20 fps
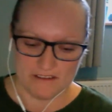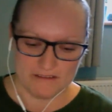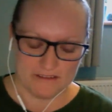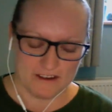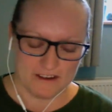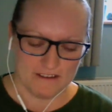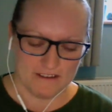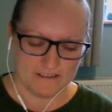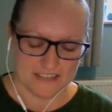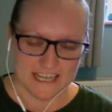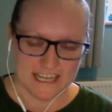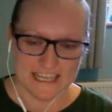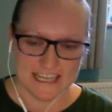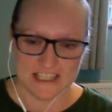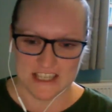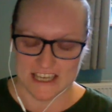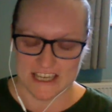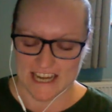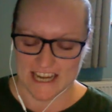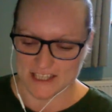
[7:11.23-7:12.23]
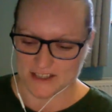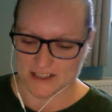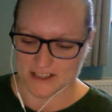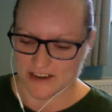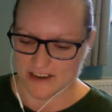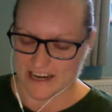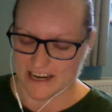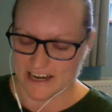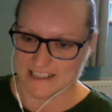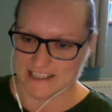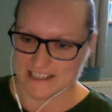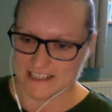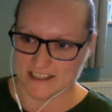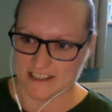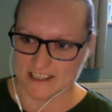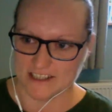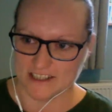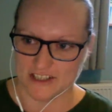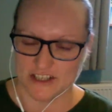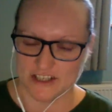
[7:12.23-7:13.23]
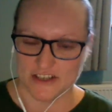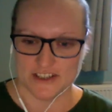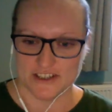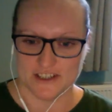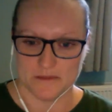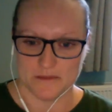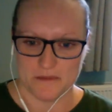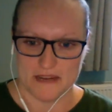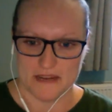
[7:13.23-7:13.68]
of teaching history is asking students